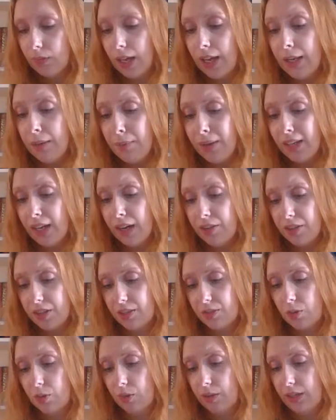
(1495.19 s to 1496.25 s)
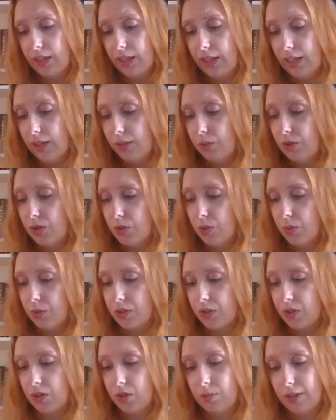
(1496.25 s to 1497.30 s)
And the main character is called Lily, which is always
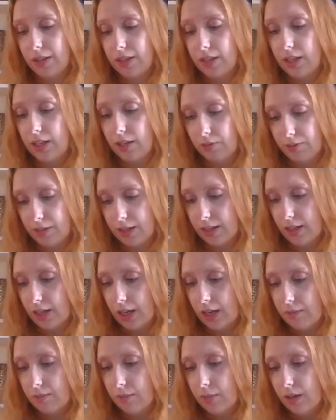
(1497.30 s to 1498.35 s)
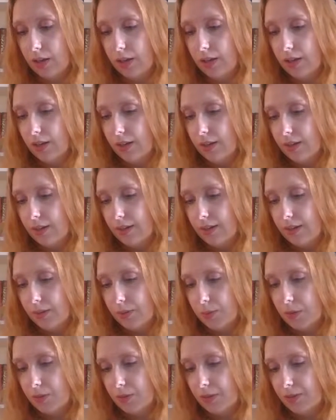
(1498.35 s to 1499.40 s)
good because I love that name. It's
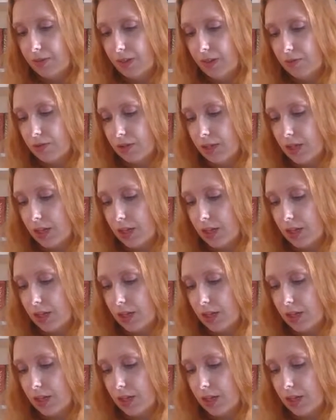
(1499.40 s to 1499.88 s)
one of my favourite